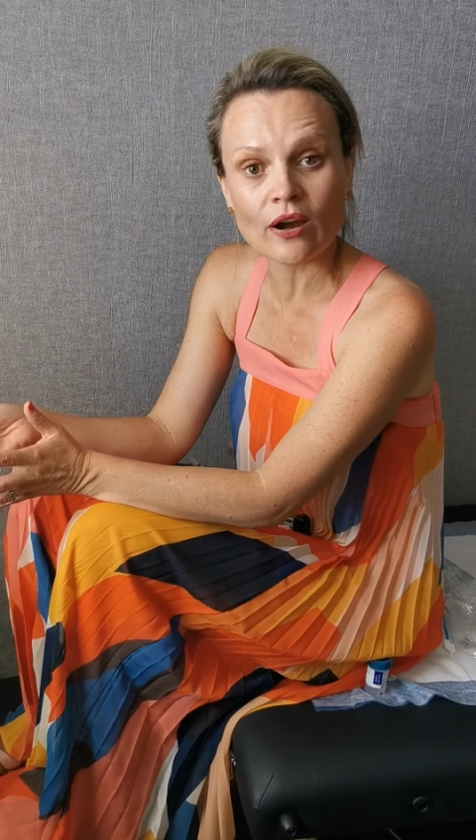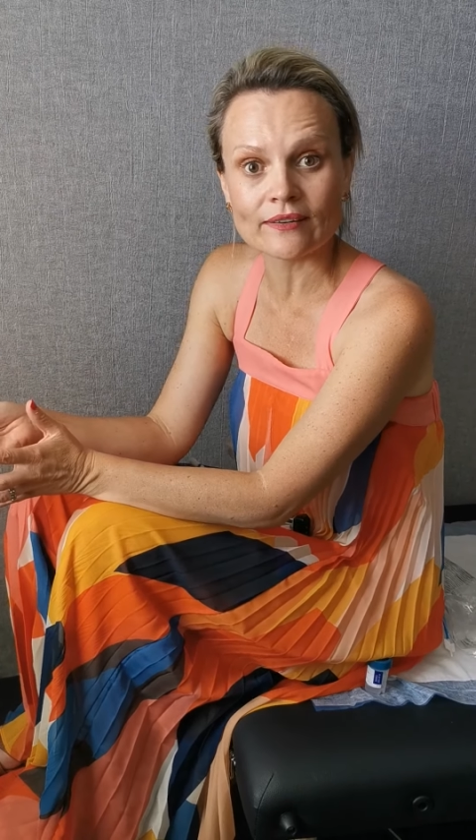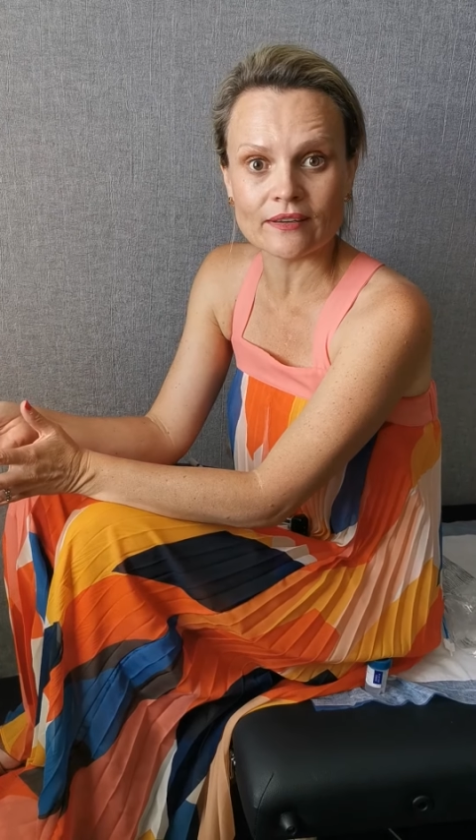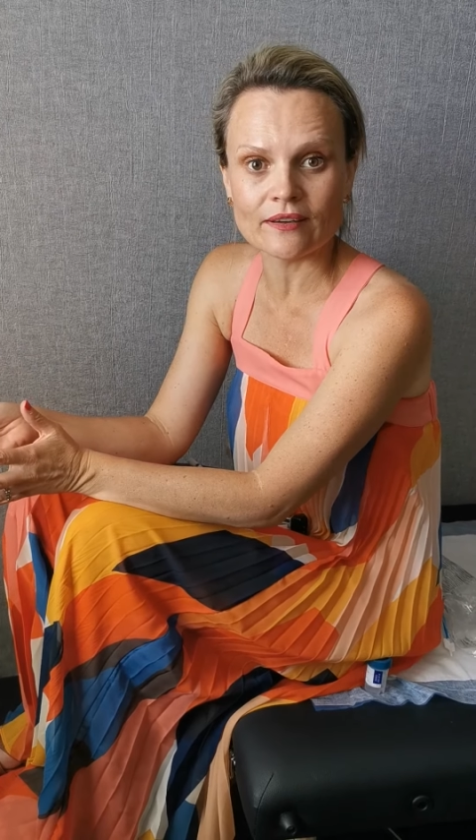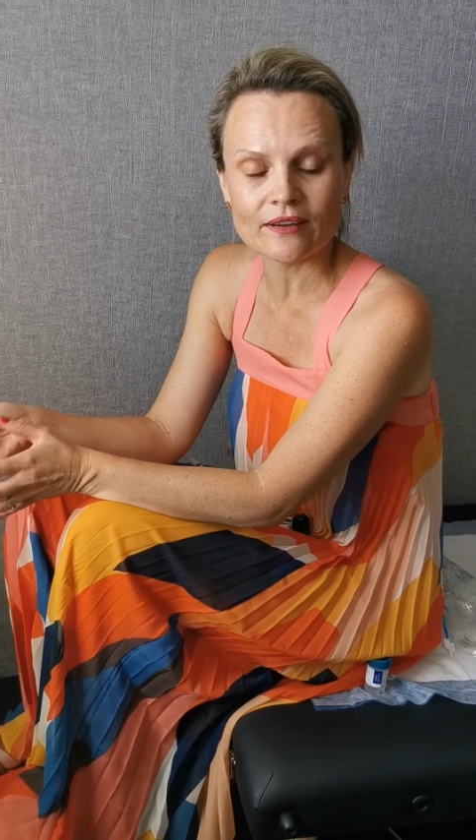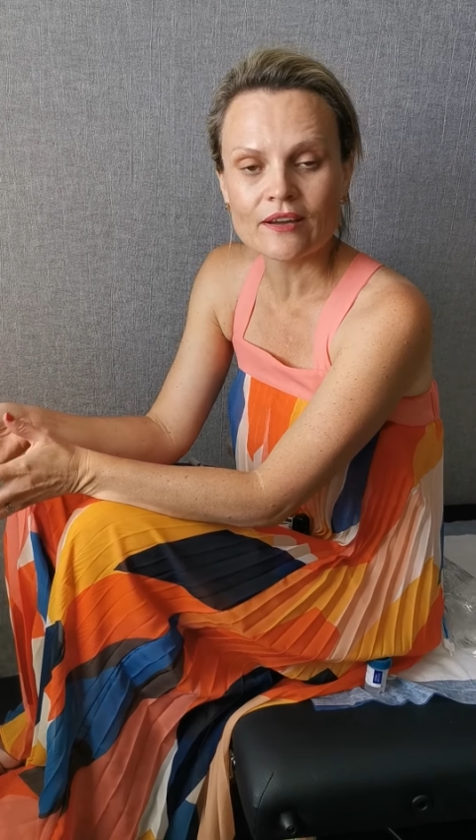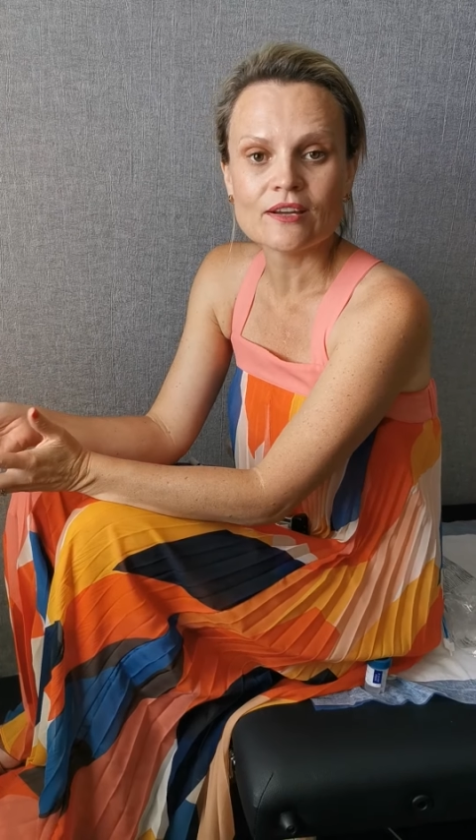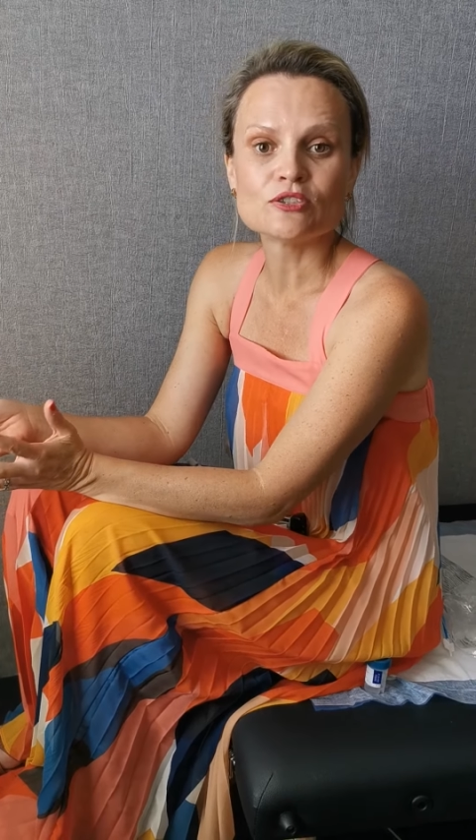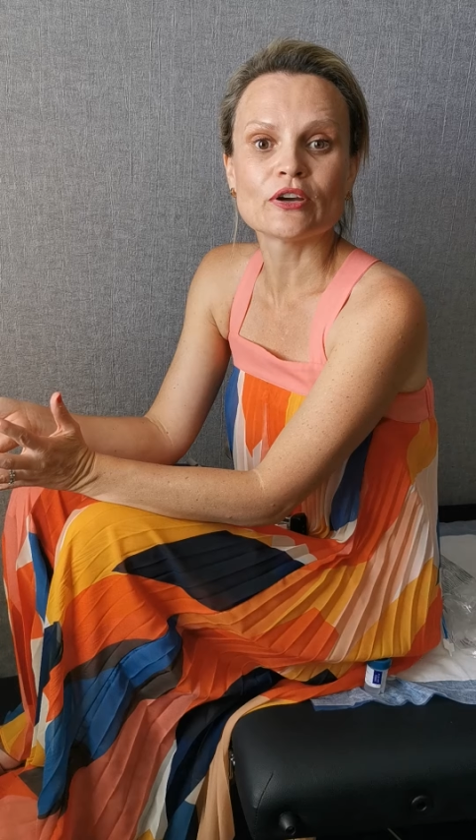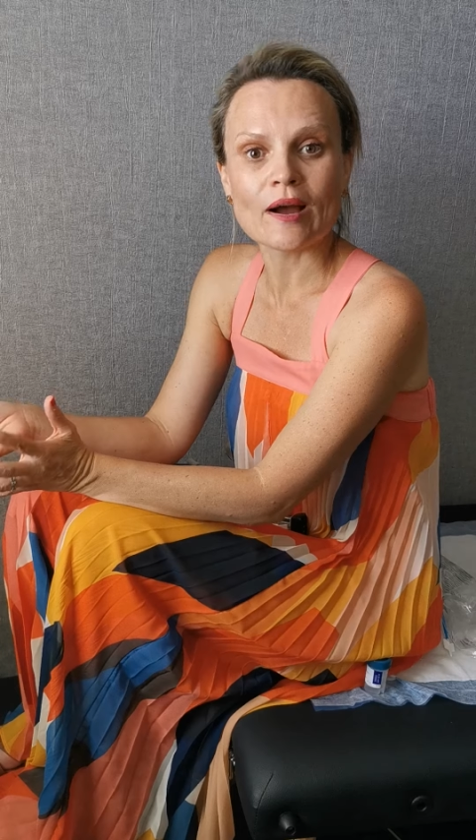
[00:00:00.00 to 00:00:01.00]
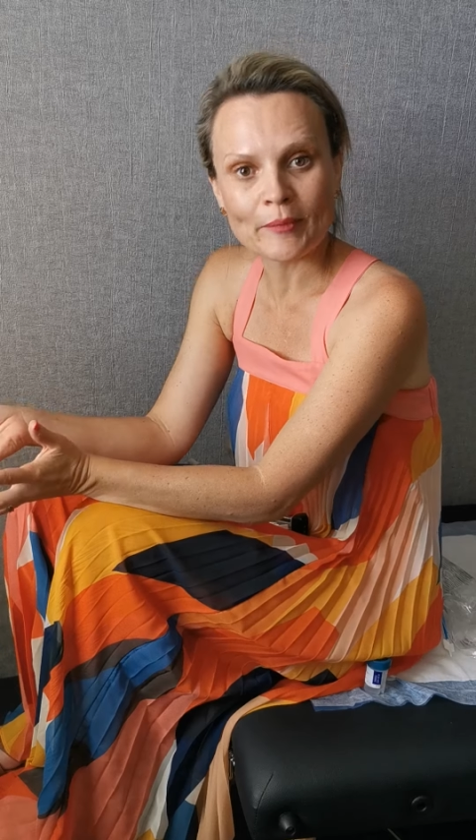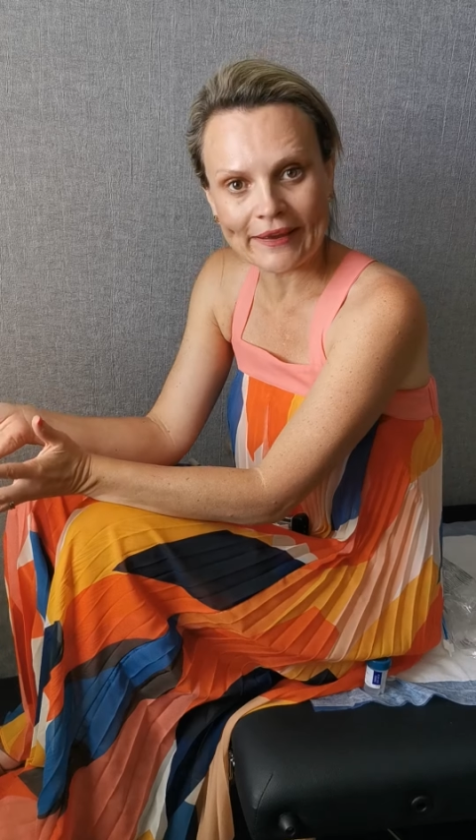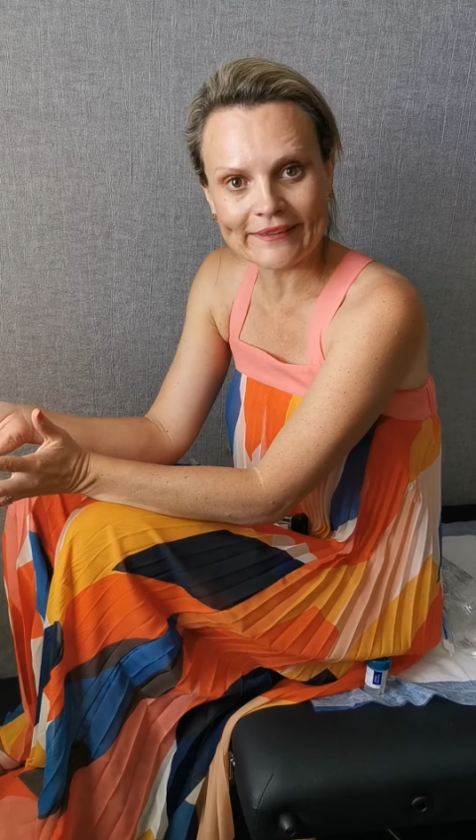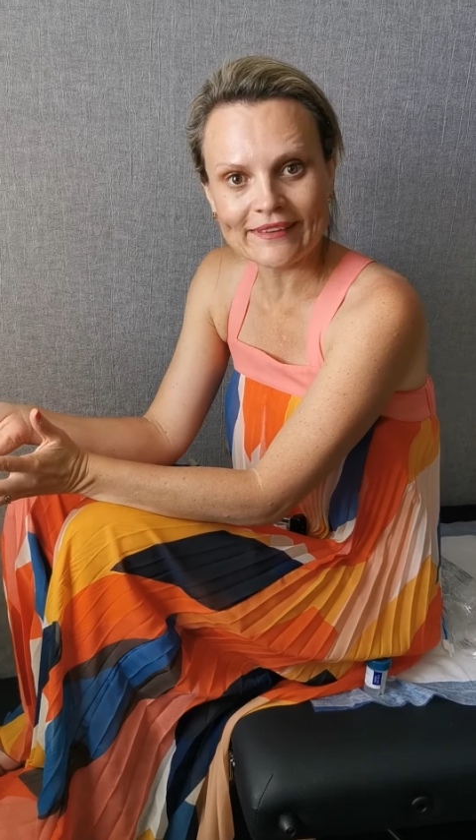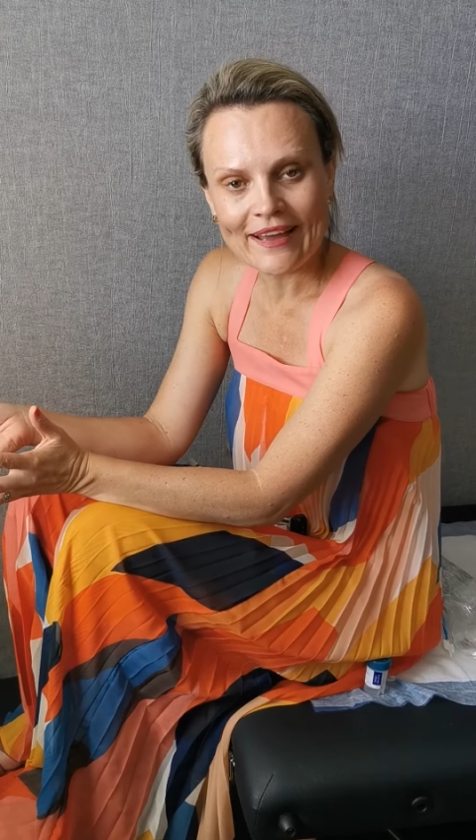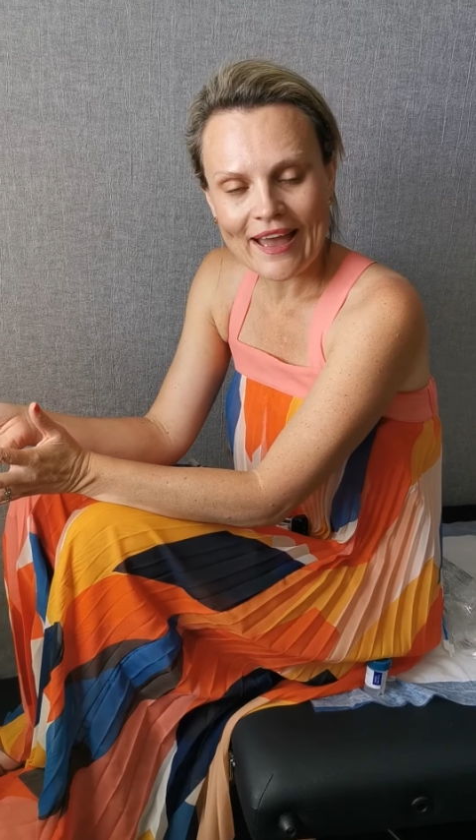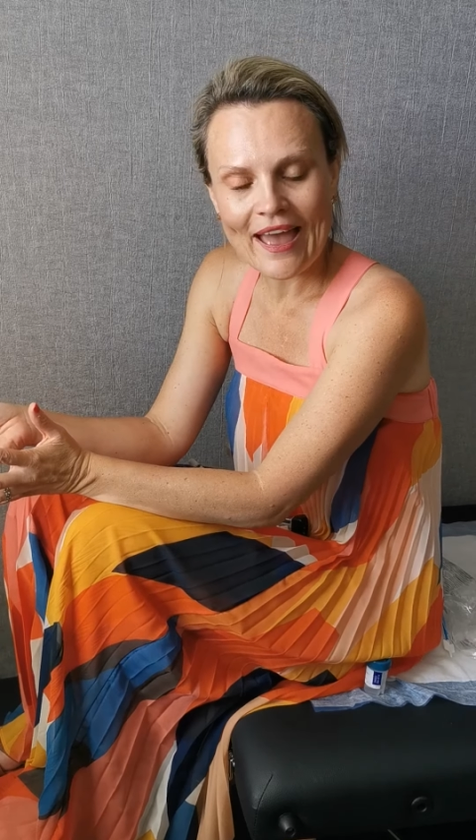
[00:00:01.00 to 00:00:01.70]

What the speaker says: idea to come in